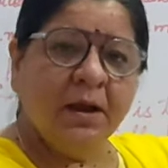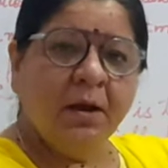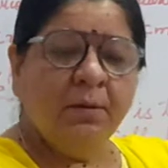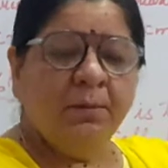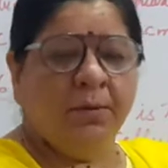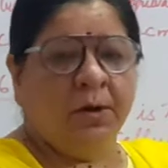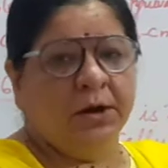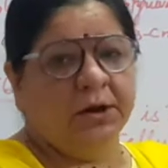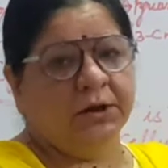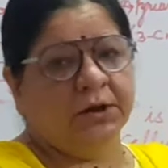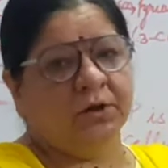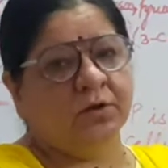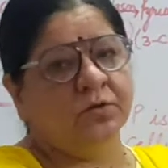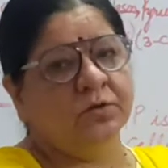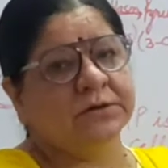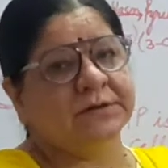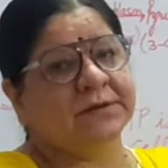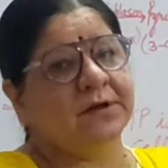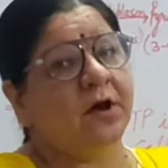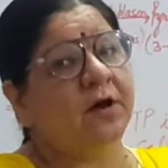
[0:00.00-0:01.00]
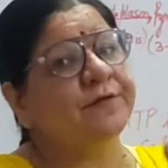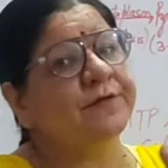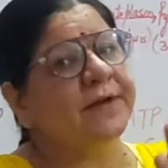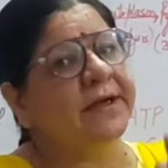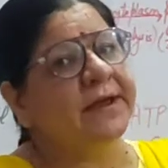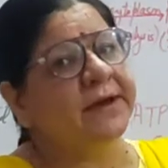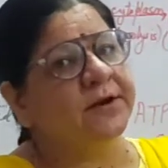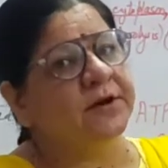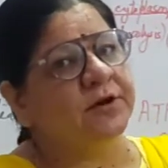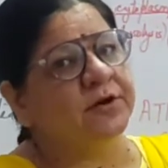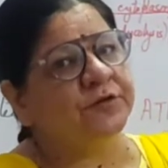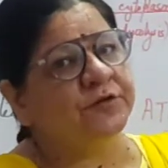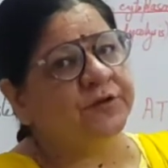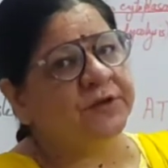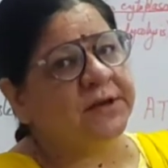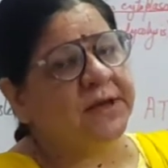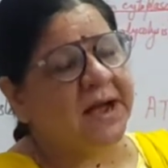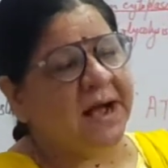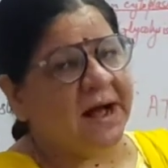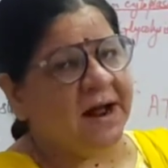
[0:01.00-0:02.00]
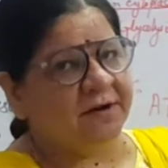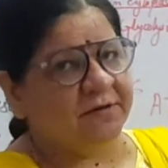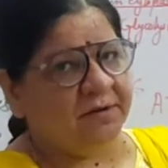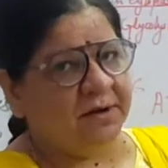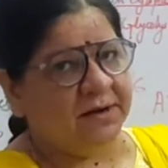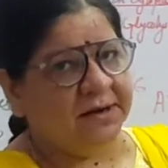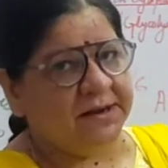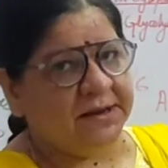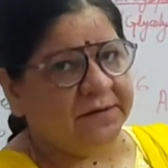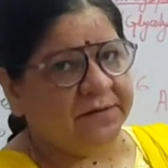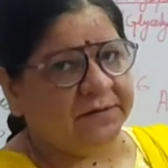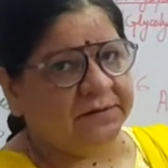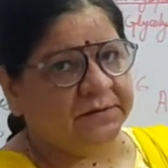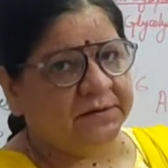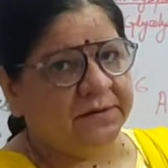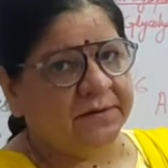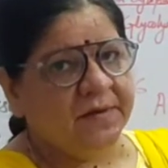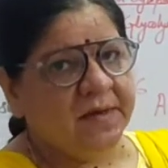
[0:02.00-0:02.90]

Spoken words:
molecules of energy are released.